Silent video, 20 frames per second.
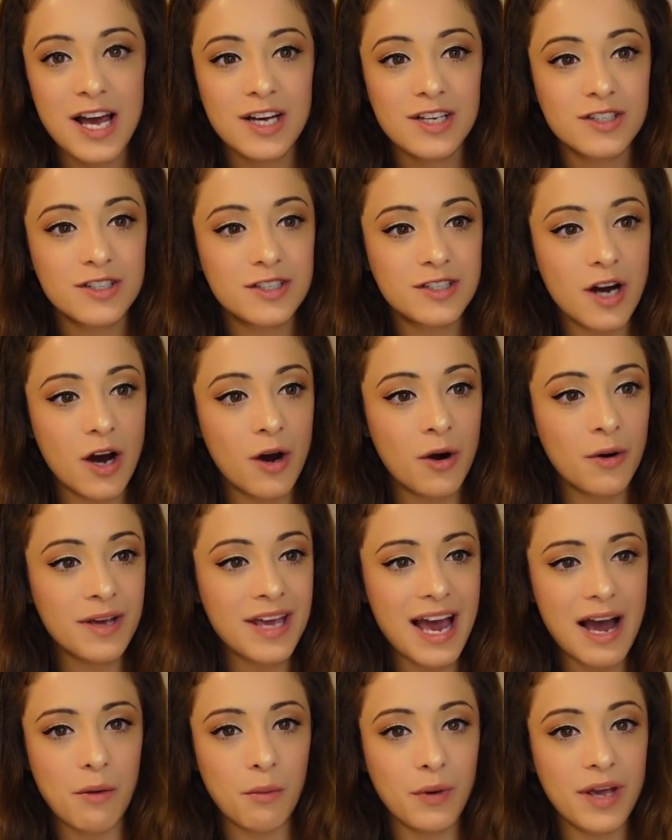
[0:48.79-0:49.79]
So
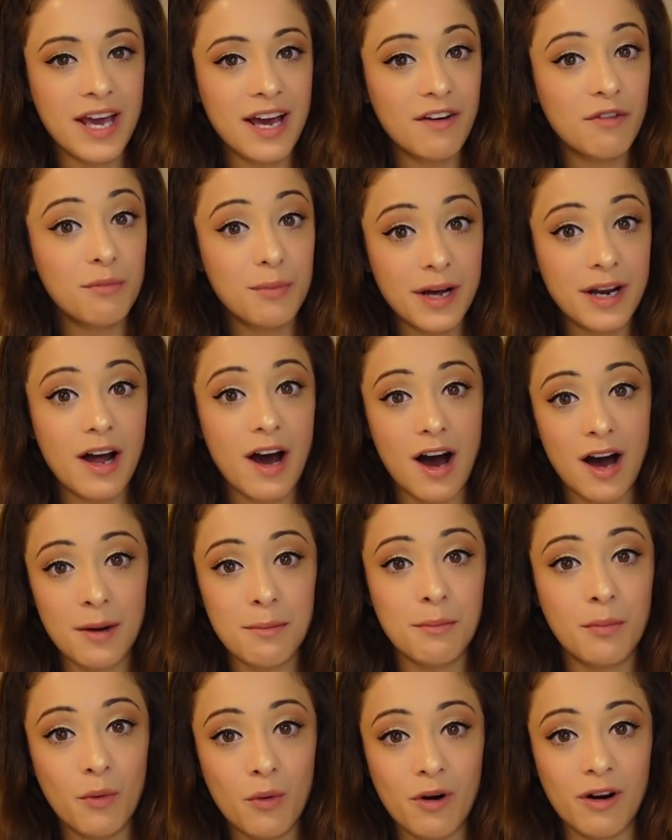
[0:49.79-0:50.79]
yeah, we have been
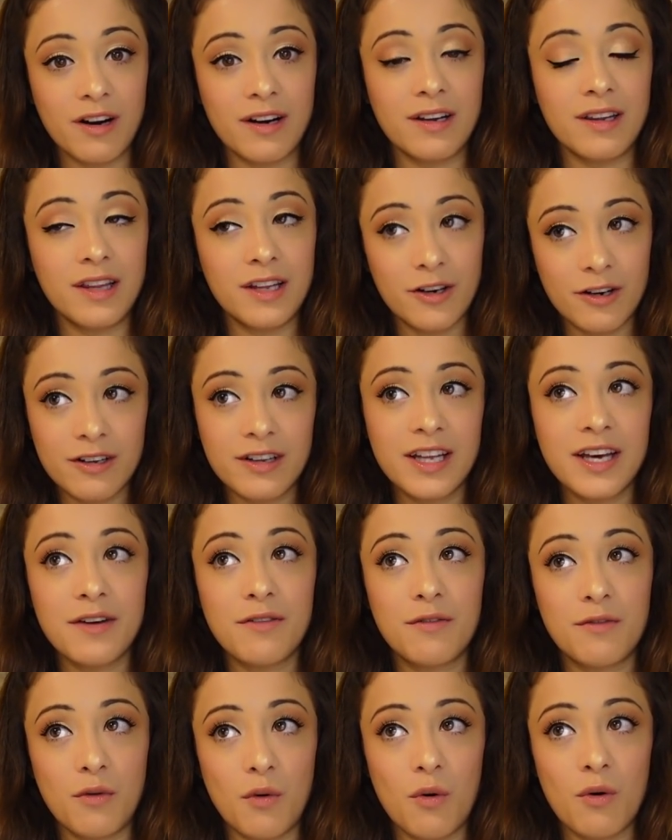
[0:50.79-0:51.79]
on board literally
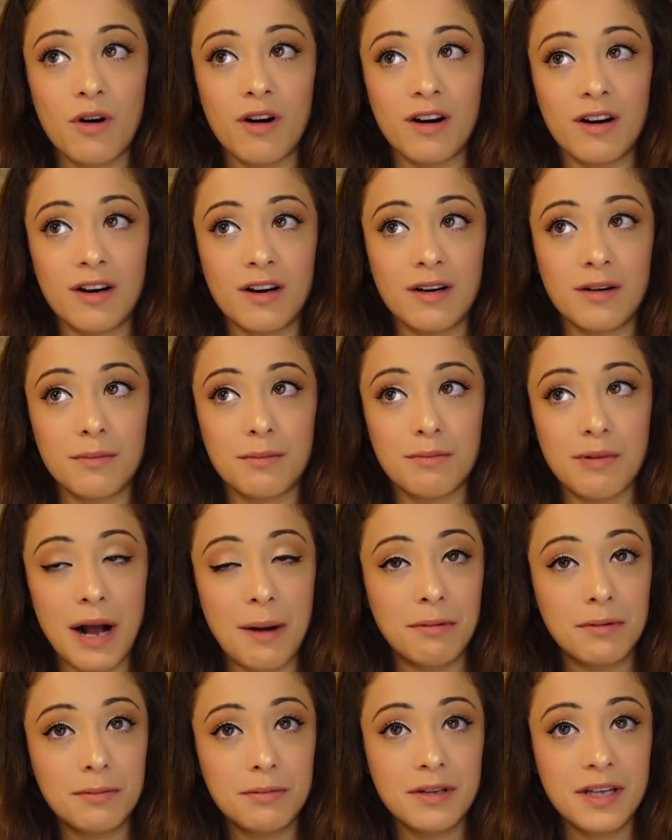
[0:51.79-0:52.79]
for
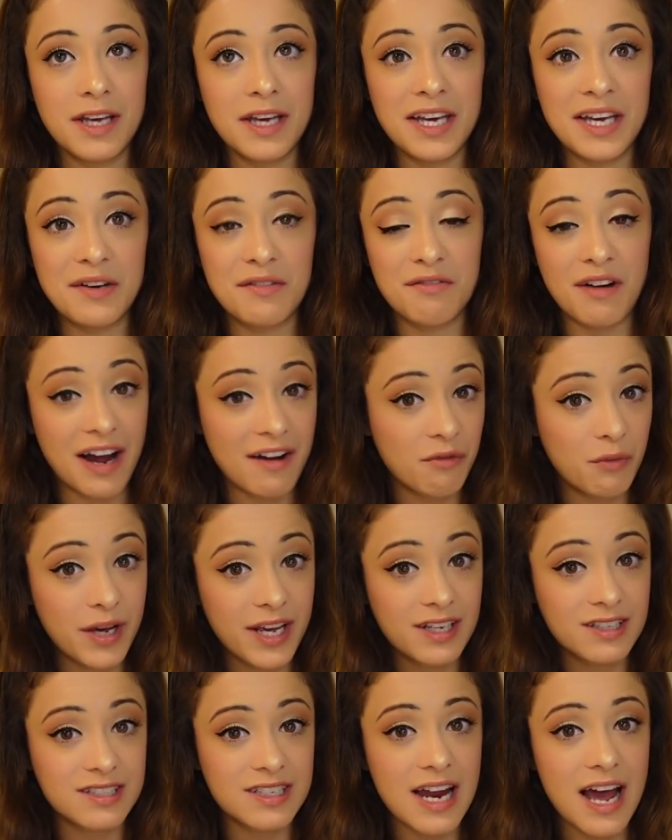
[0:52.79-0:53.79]
probably five
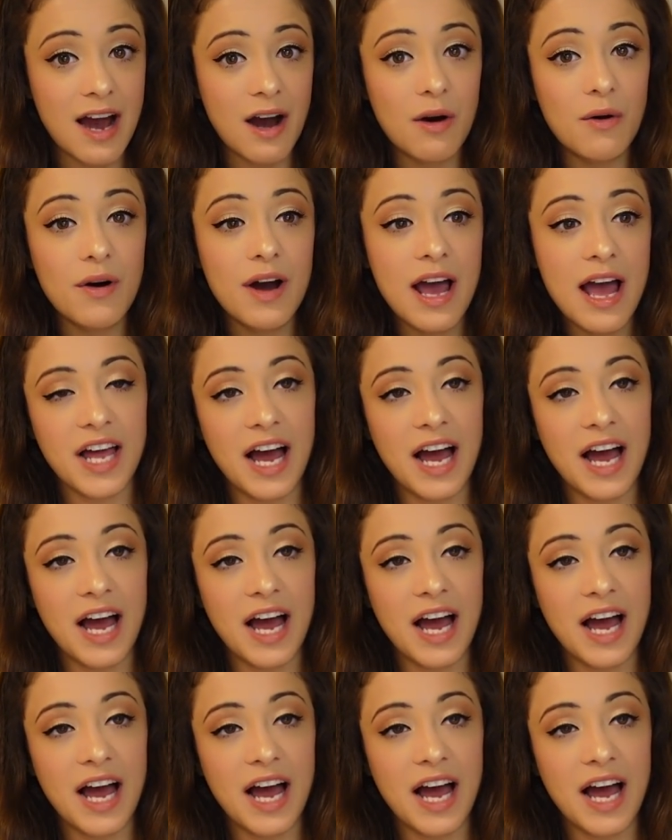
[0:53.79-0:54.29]
weeks now.